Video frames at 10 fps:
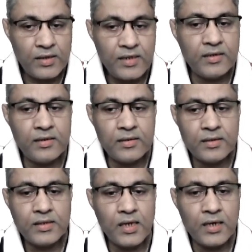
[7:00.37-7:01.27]
here,
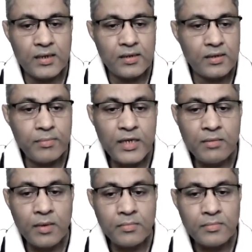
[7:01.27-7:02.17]
the
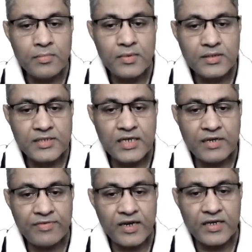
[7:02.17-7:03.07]
minimum
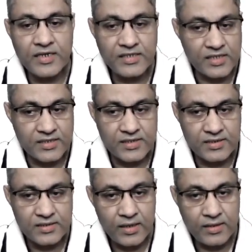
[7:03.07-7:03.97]
significant
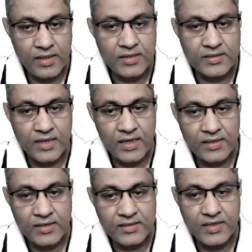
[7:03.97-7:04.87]
digits in this
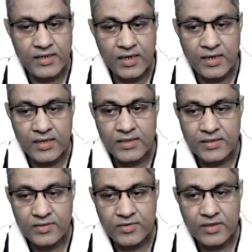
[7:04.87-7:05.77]
and this data
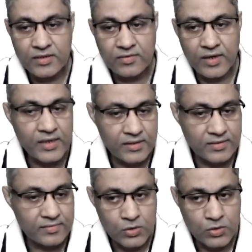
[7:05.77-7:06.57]
is 3, right?